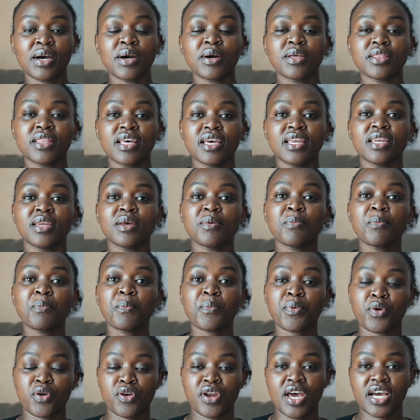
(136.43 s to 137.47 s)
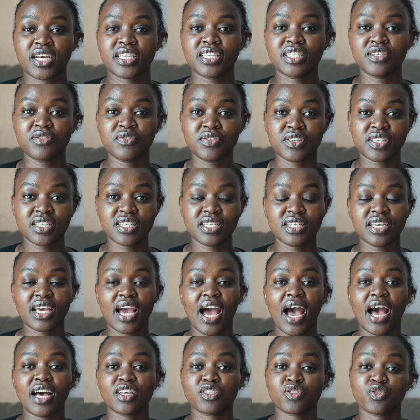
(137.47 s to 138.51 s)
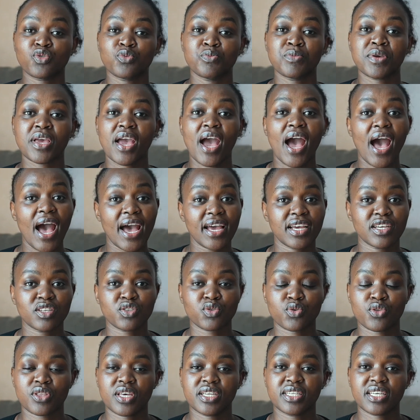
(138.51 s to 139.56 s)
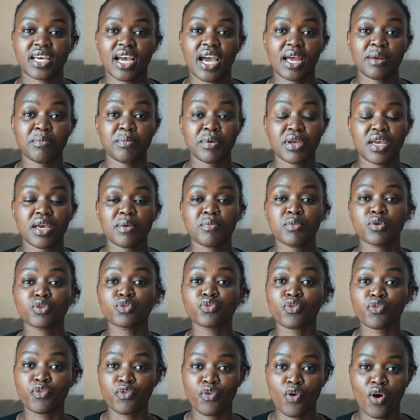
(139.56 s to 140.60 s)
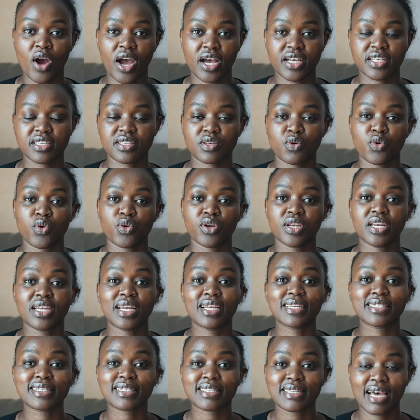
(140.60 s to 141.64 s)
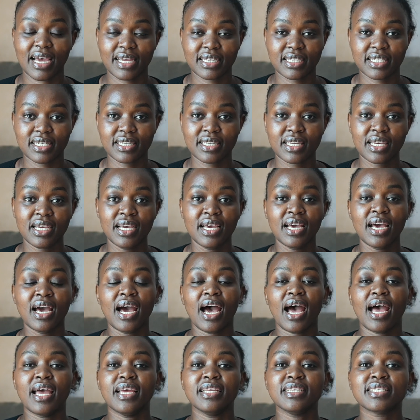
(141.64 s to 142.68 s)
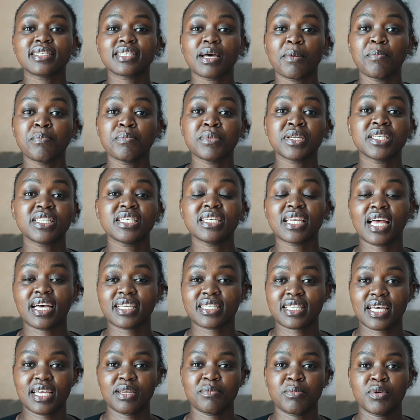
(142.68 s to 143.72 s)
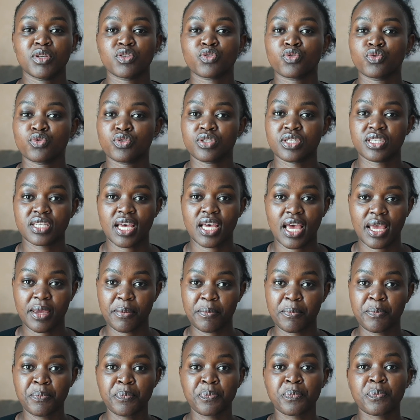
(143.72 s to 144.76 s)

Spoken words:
then productivity has to be high so that I can be able to focus on studying and submitting assignments on time.